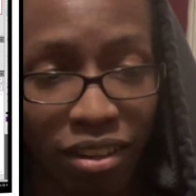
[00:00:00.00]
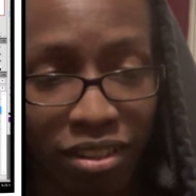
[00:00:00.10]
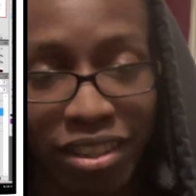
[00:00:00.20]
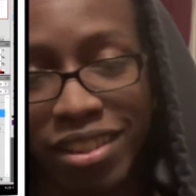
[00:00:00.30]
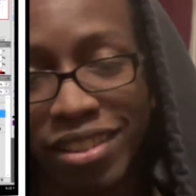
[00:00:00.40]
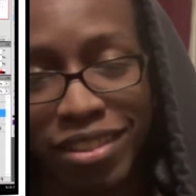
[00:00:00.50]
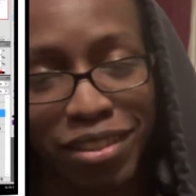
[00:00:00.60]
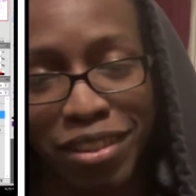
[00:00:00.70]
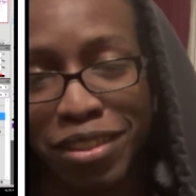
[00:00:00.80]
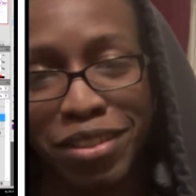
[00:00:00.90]
He
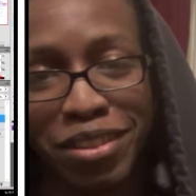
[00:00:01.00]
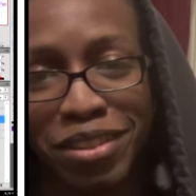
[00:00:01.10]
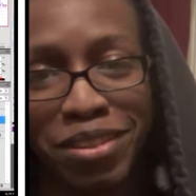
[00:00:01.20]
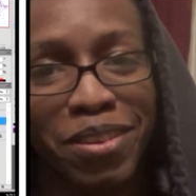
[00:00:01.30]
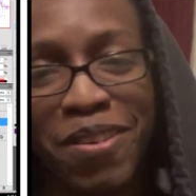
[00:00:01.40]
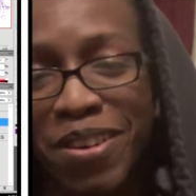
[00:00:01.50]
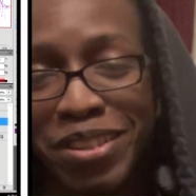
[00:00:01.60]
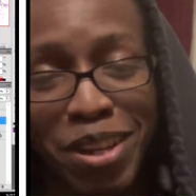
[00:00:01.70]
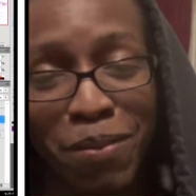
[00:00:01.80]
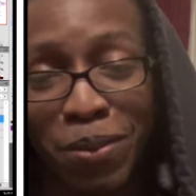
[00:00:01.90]
just thinks he's on
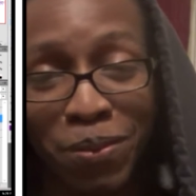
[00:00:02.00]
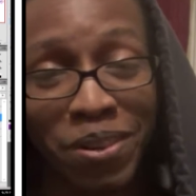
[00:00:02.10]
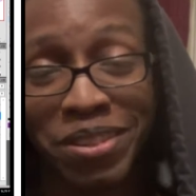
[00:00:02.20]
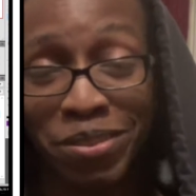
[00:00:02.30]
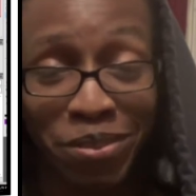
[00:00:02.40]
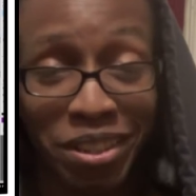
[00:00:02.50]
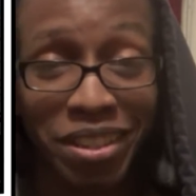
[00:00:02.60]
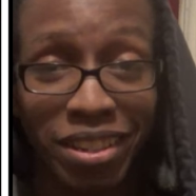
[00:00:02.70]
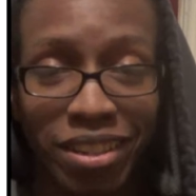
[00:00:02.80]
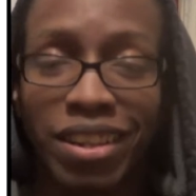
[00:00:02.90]
top of the world, and he's
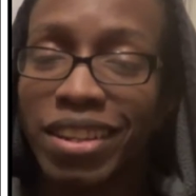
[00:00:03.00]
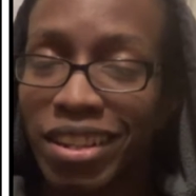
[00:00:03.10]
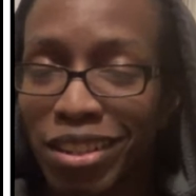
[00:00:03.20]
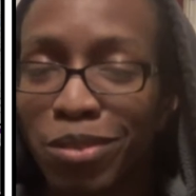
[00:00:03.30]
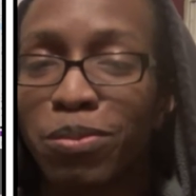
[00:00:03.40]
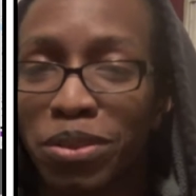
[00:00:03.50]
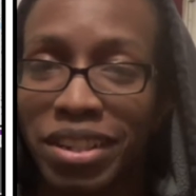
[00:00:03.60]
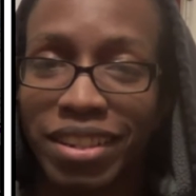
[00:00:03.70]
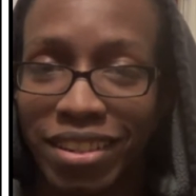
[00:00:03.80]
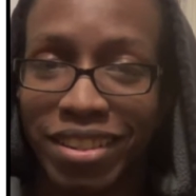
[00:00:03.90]
really good. And he is
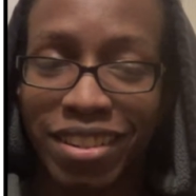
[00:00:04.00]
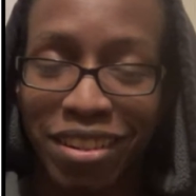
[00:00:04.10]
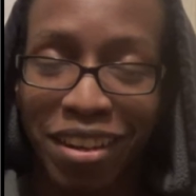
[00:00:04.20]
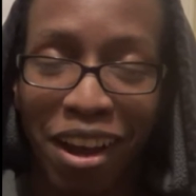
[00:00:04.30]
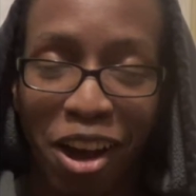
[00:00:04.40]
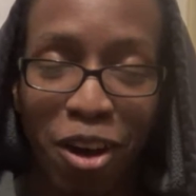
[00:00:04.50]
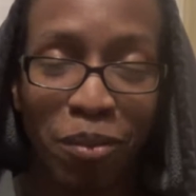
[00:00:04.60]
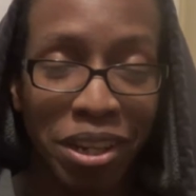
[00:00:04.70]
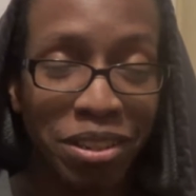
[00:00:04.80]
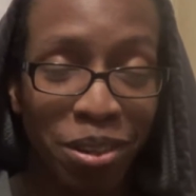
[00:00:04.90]
pretty good
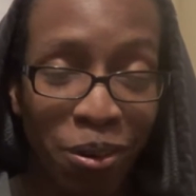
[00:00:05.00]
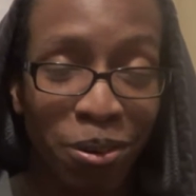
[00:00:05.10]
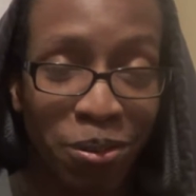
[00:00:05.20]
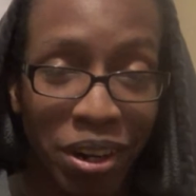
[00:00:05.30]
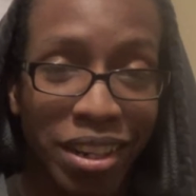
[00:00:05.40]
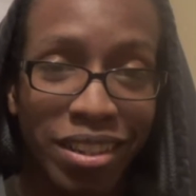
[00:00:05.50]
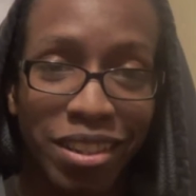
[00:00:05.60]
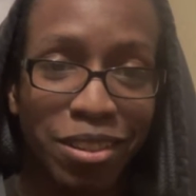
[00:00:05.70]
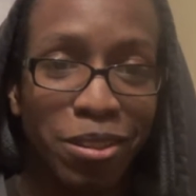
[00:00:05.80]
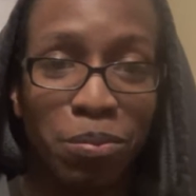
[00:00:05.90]
in his own right.
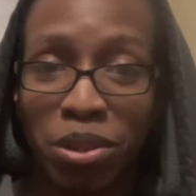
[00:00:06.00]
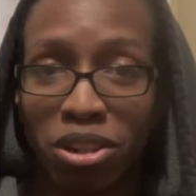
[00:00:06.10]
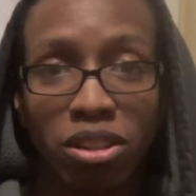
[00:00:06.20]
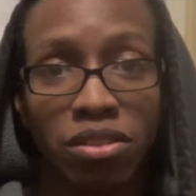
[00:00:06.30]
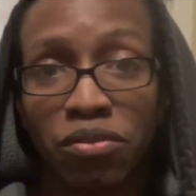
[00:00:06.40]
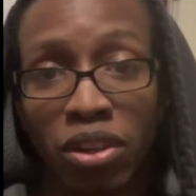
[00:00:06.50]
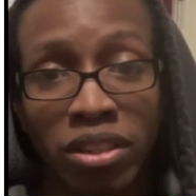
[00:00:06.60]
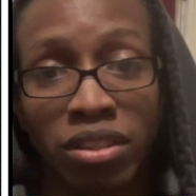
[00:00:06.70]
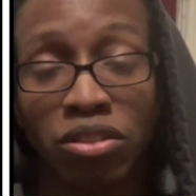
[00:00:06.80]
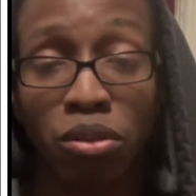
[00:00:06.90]
He can beat all his
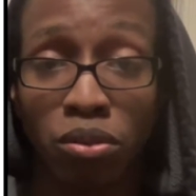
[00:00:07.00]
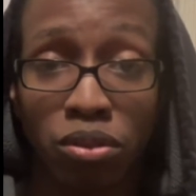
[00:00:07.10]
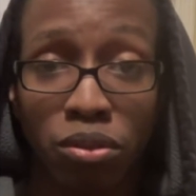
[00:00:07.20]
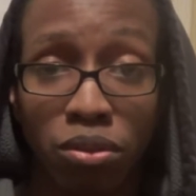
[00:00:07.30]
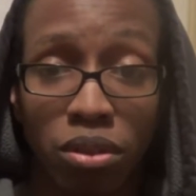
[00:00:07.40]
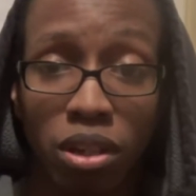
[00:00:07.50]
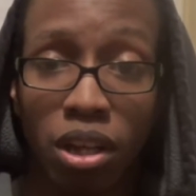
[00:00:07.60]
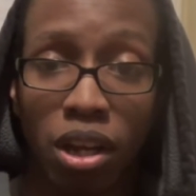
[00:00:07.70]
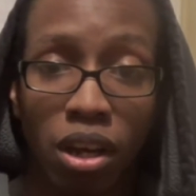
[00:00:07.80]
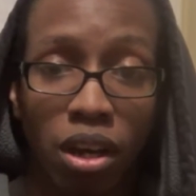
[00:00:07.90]
friends at his old school,
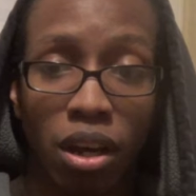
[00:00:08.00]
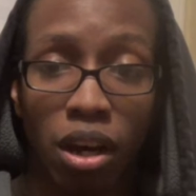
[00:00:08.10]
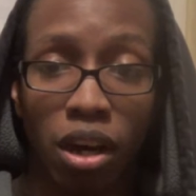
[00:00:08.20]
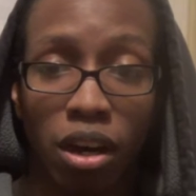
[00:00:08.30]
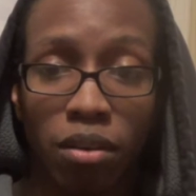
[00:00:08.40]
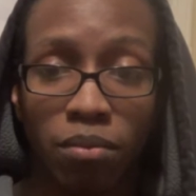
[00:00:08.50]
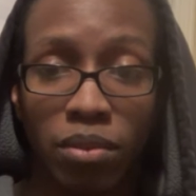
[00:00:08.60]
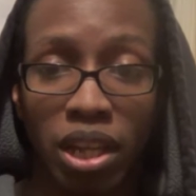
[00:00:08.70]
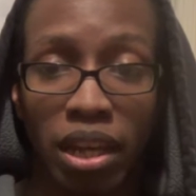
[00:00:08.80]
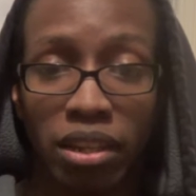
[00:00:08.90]

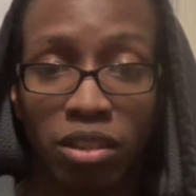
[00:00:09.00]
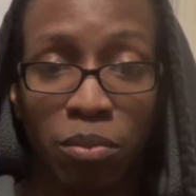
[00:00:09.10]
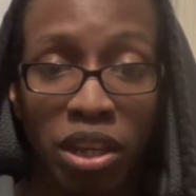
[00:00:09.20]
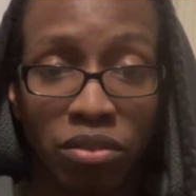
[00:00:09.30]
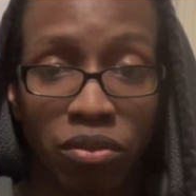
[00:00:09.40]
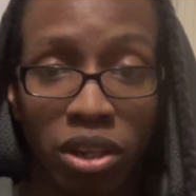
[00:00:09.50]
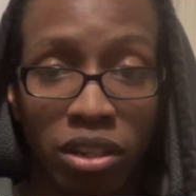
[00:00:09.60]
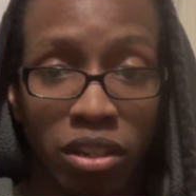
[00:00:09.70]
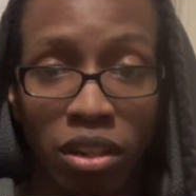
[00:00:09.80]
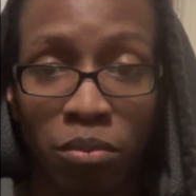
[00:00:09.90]
and his best
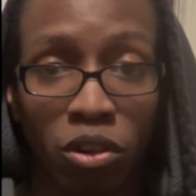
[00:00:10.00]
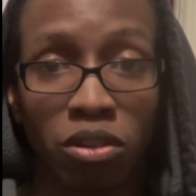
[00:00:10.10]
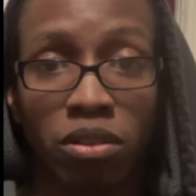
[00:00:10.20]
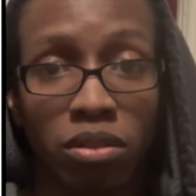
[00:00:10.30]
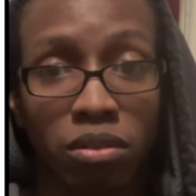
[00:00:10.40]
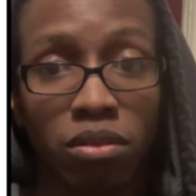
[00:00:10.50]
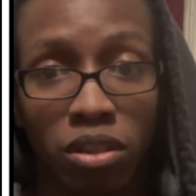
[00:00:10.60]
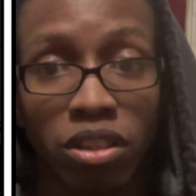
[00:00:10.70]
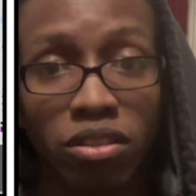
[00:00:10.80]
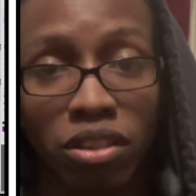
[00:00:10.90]
friend and him are
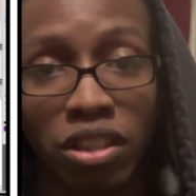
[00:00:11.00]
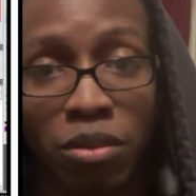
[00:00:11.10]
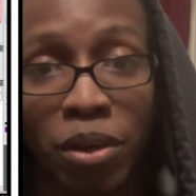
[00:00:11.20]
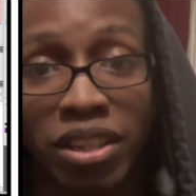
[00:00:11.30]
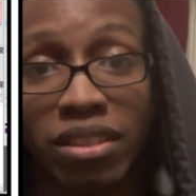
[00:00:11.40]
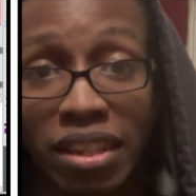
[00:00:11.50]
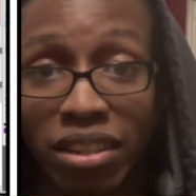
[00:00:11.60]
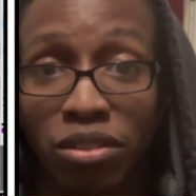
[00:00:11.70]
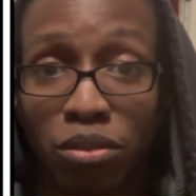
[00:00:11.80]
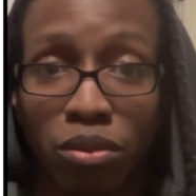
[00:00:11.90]
easily the best in
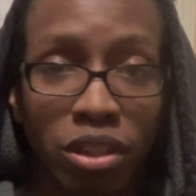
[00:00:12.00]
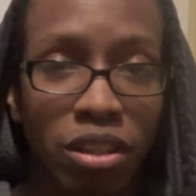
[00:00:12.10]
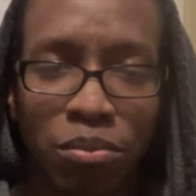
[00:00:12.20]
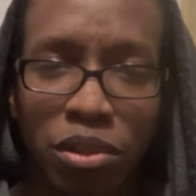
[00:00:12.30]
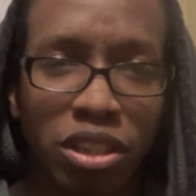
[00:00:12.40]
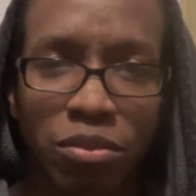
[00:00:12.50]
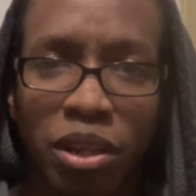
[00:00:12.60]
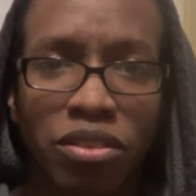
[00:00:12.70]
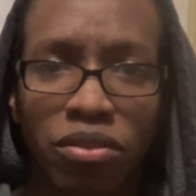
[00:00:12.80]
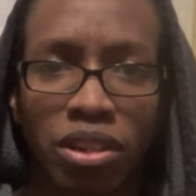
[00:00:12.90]
his school, and he can beat his
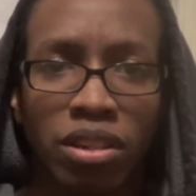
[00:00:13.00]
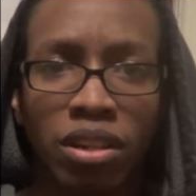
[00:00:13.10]
best friend